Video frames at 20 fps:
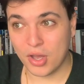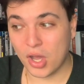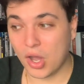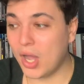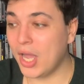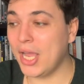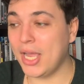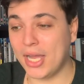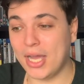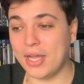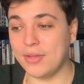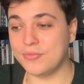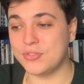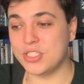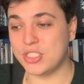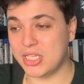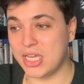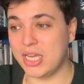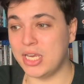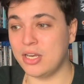I have
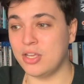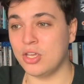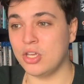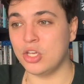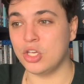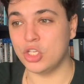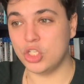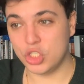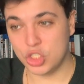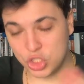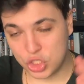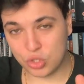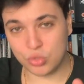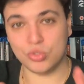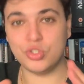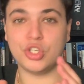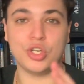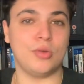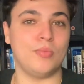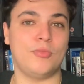seen
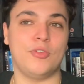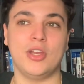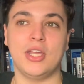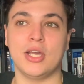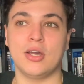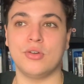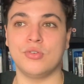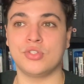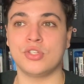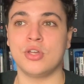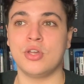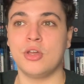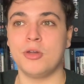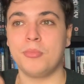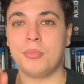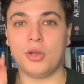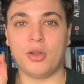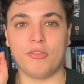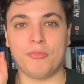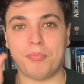YouTube videos
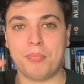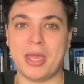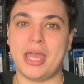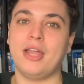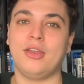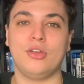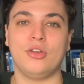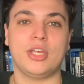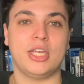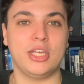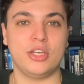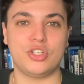pull off better looking